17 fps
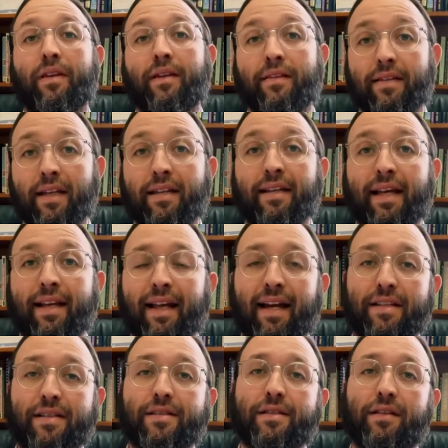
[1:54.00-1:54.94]
then let
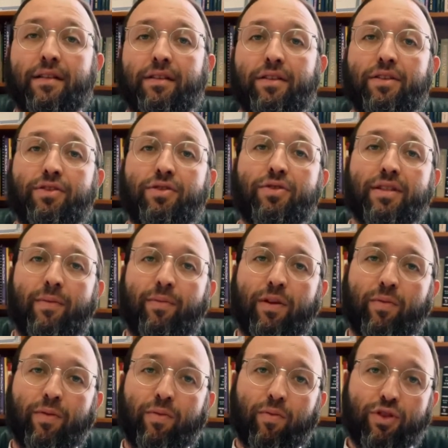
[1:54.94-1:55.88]
us do
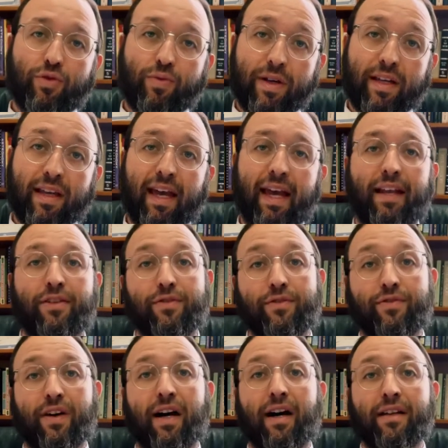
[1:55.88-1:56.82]
something which we can to
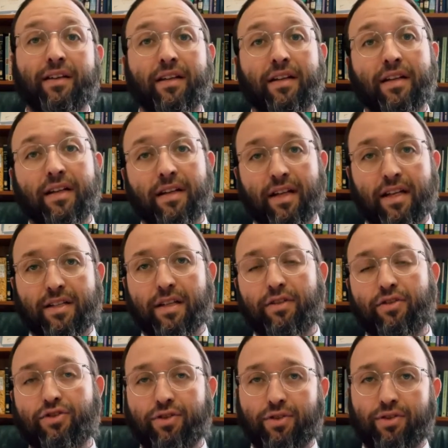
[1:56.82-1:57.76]
find a
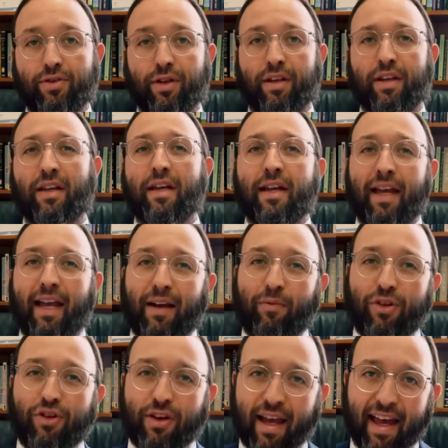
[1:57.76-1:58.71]
solution to it. And
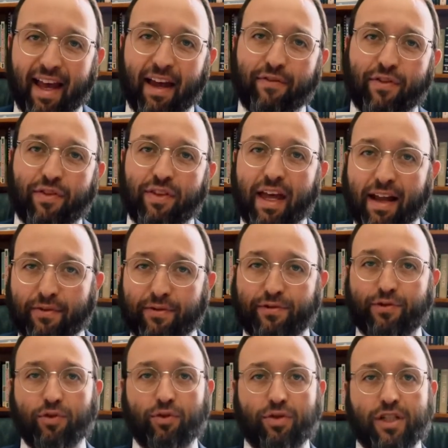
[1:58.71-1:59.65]
when you have that
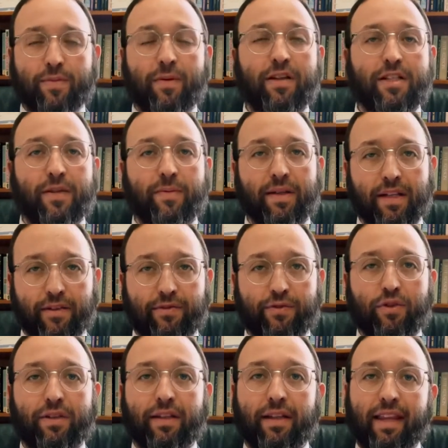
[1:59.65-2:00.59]
full responsibility,
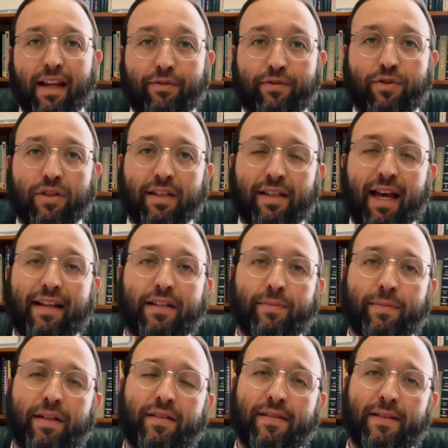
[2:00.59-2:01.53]
full
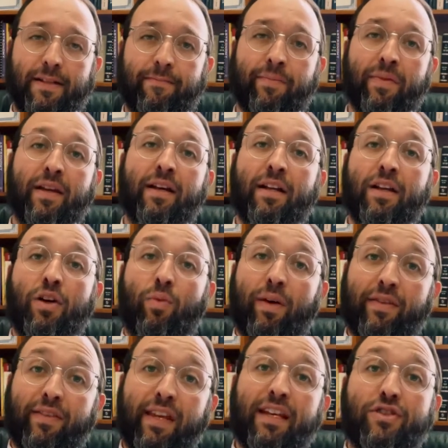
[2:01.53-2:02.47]
accountability,
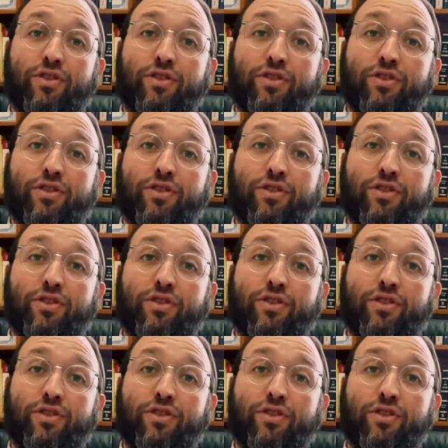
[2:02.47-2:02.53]
when things